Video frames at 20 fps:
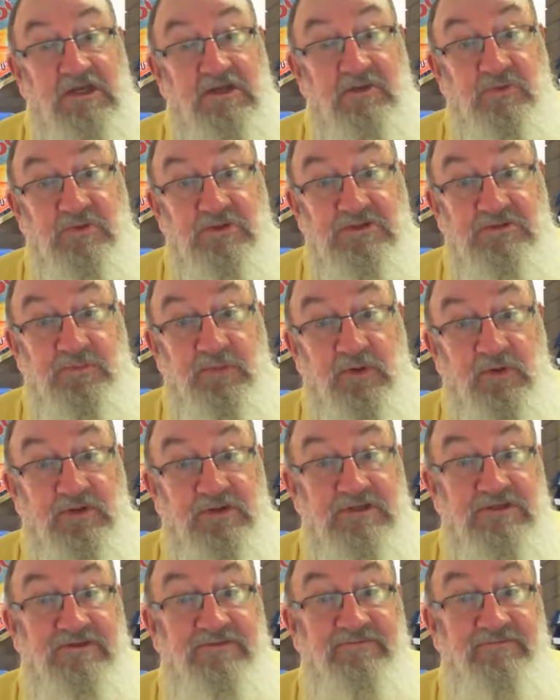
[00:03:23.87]
to
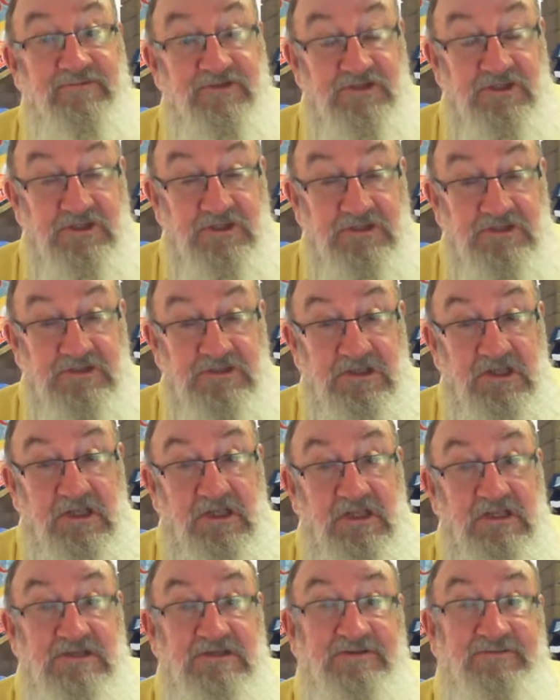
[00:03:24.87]
experience visions, and
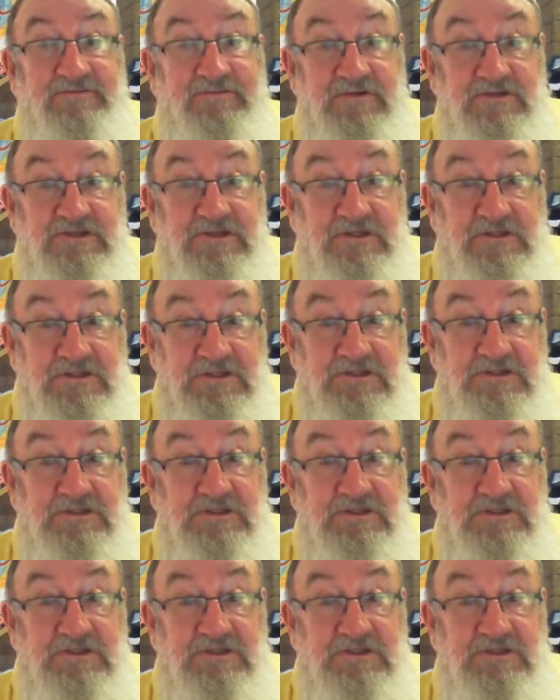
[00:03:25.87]
these visions